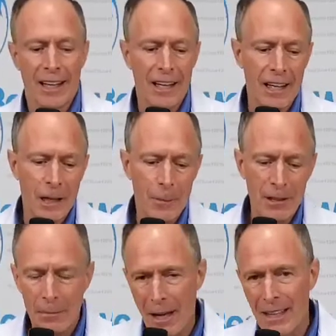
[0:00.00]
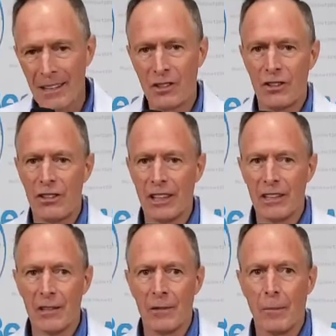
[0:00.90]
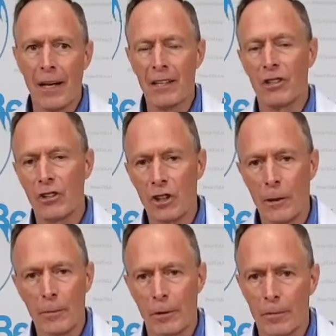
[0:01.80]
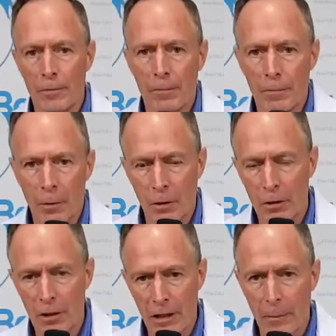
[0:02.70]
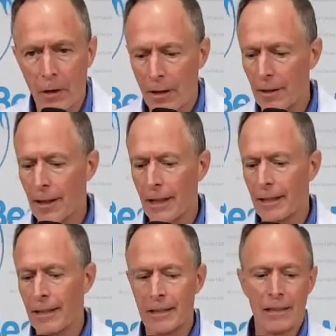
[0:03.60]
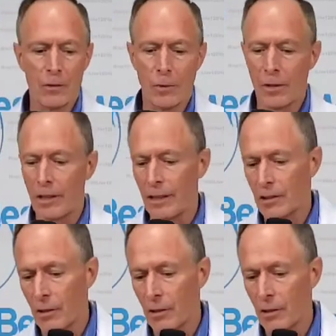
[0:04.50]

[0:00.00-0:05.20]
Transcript: But it's just about as cheap to purchase them online as is with us.